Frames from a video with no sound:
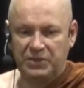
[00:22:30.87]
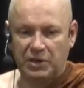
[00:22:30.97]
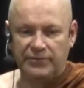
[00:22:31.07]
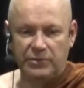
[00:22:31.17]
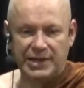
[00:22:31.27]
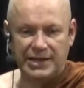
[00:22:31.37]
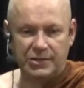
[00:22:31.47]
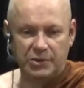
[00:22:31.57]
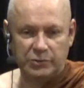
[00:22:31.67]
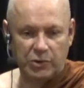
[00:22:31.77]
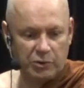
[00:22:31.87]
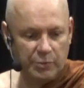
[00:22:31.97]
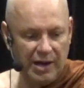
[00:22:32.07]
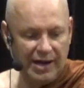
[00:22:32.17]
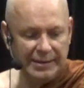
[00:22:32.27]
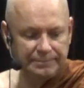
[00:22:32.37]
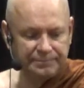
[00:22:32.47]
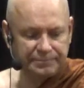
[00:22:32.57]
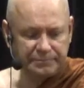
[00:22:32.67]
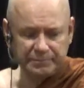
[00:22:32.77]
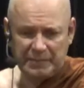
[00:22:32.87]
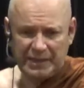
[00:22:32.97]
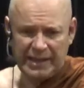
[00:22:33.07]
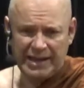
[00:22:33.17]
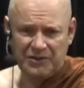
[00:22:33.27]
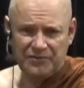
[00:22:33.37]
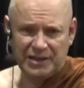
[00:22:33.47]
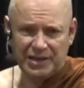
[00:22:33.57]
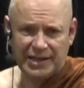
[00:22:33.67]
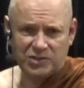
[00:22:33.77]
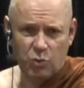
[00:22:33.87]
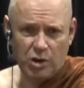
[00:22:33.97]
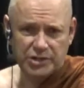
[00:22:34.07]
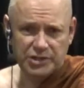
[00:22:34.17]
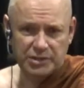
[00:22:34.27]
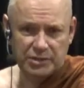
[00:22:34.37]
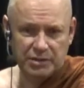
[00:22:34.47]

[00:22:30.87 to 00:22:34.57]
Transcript: A few days go go by, and the finger gets worse.